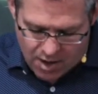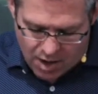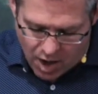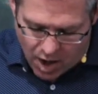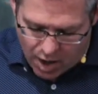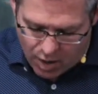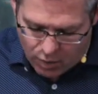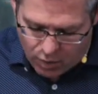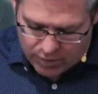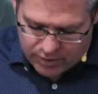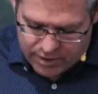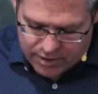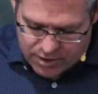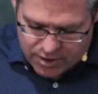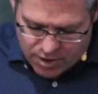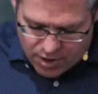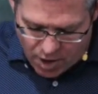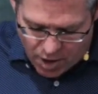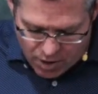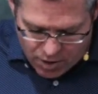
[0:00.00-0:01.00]
I want to
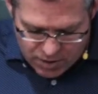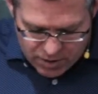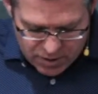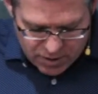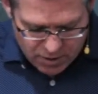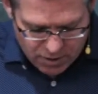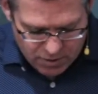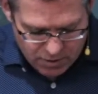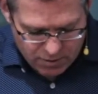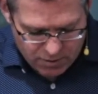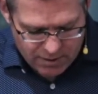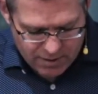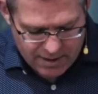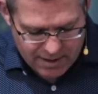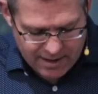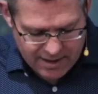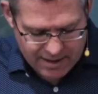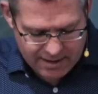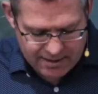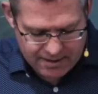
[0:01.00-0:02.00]
know you
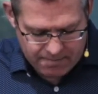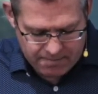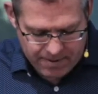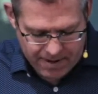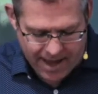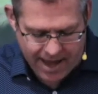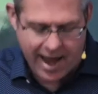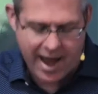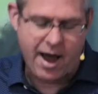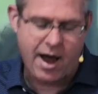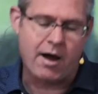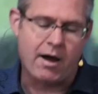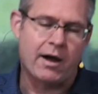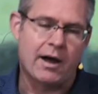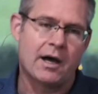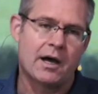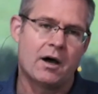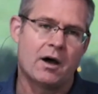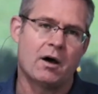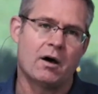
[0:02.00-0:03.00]
and the power
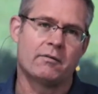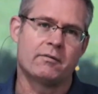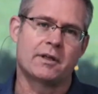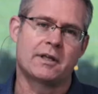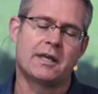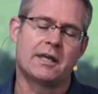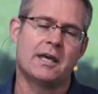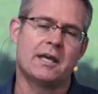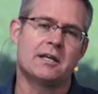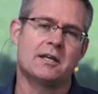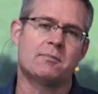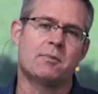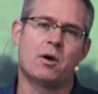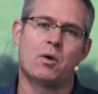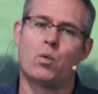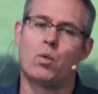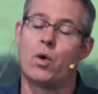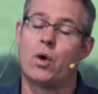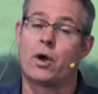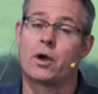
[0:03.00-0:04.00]
of the kingdom at
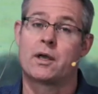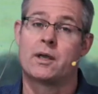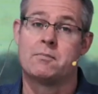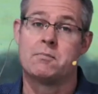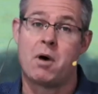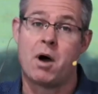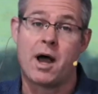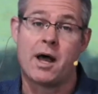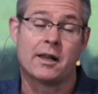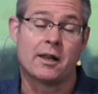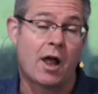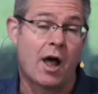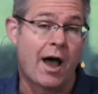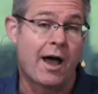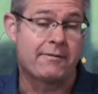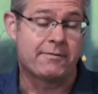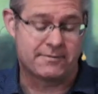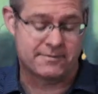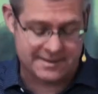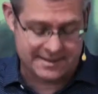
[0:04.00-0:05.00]
work in my
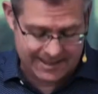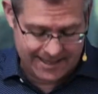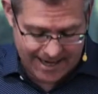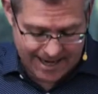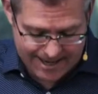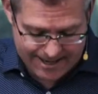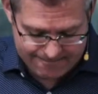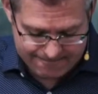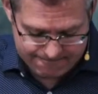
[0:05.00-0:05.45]
life today.